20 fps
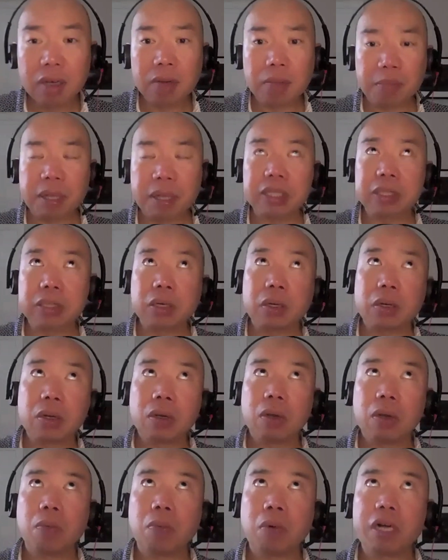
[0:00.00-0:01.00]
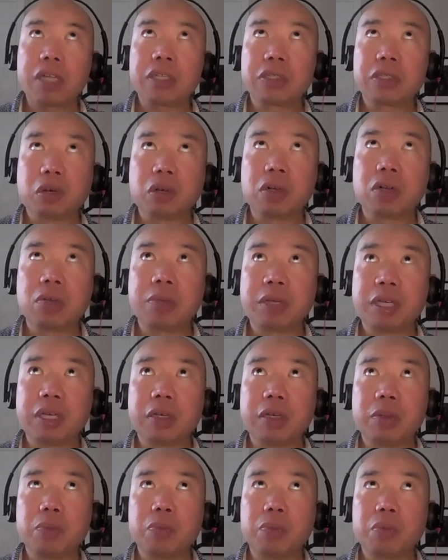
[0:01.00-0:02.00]
but what is going to
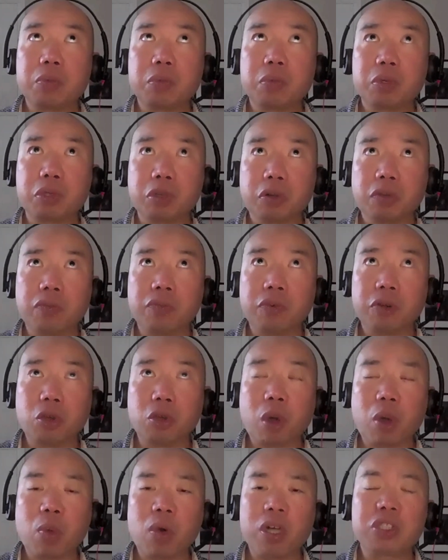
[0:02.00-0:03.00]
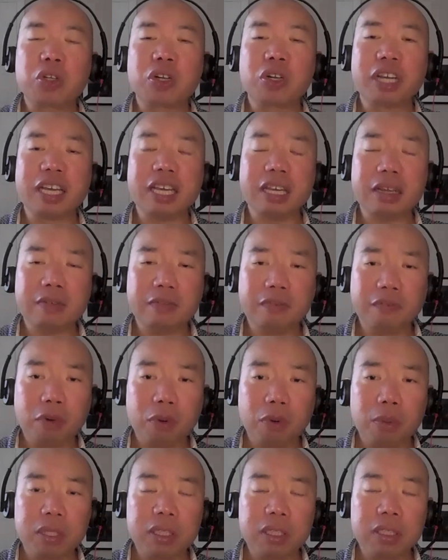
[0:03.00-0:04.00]
be good for you and what's going to
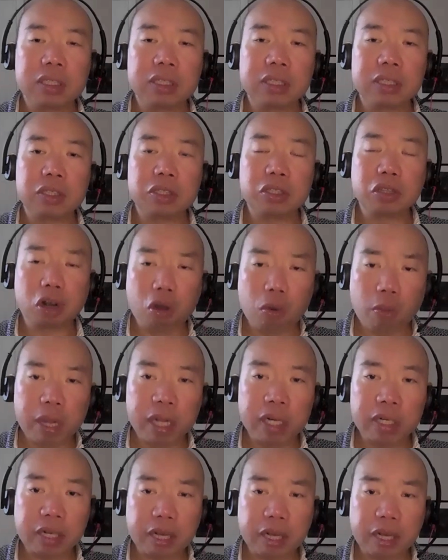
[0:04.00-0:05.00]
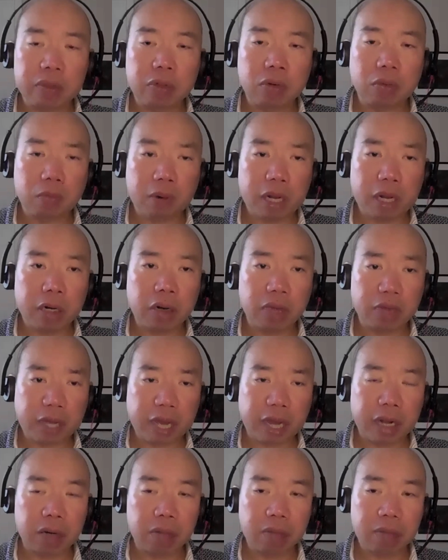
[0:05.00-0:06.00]
influence slowing down the rate of
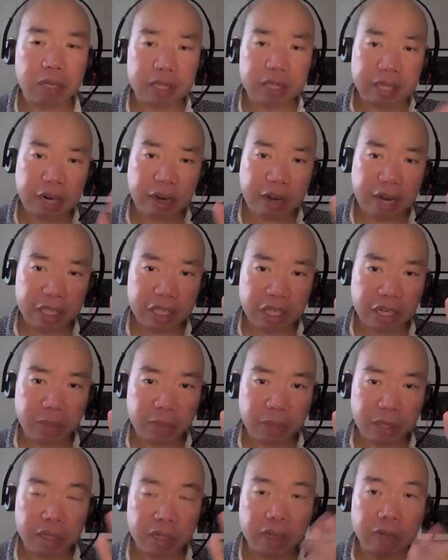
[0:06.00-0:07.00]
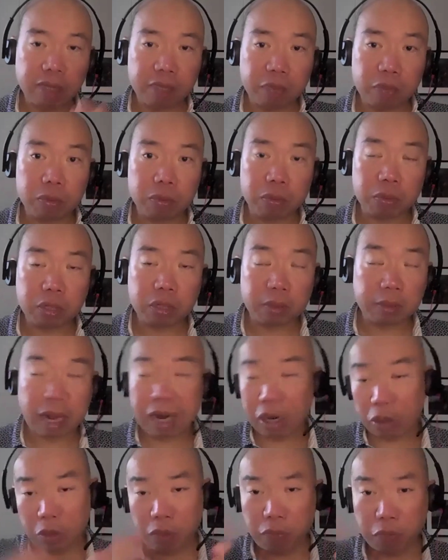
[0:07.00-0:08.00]
calories that are actually within that food
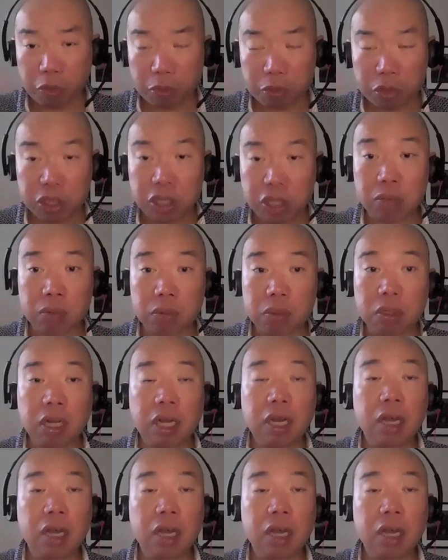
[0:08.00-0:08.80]
and are good for you in general